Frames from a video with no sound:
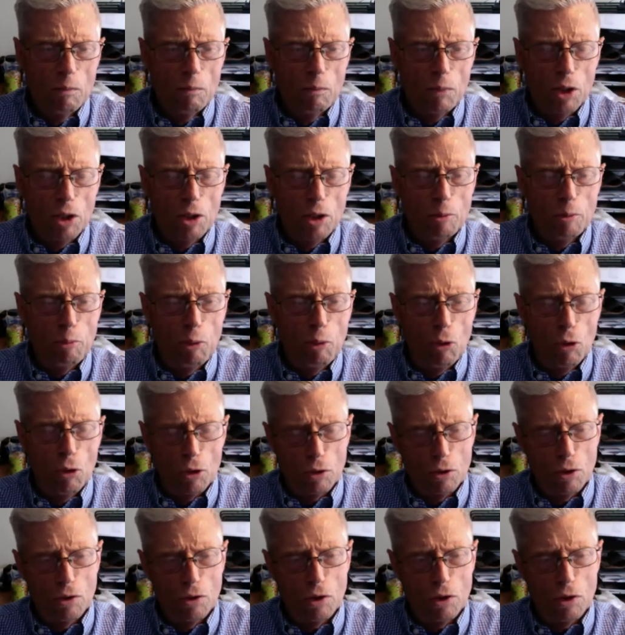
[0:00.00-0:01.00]
been
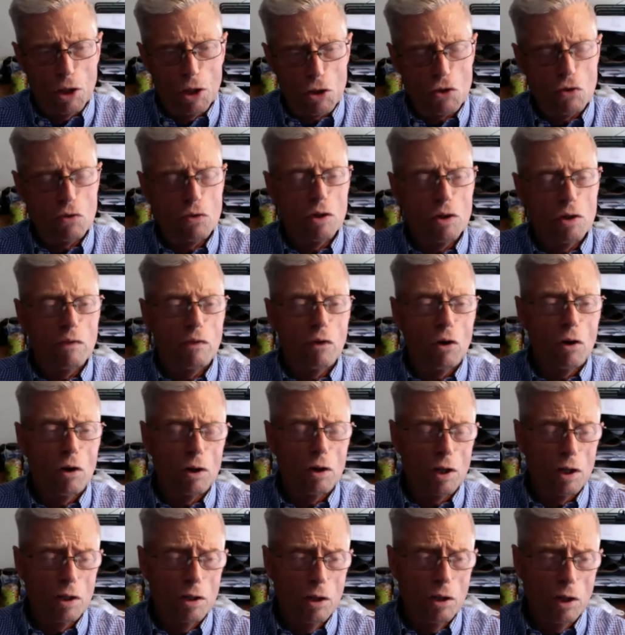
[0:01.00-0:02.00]
important to the history of
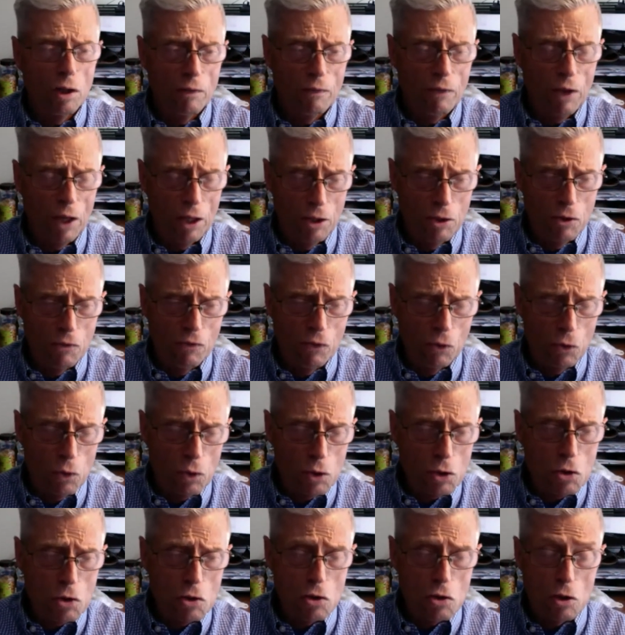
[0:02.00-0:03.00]
art and have
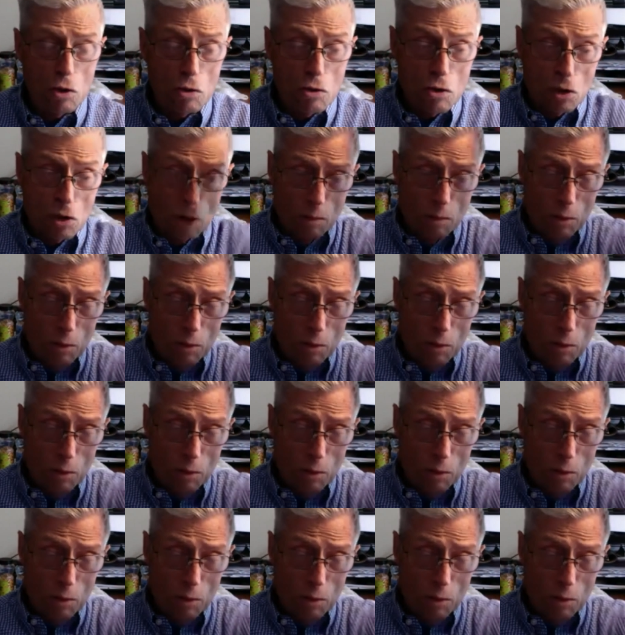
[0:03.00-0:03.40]
influenced us?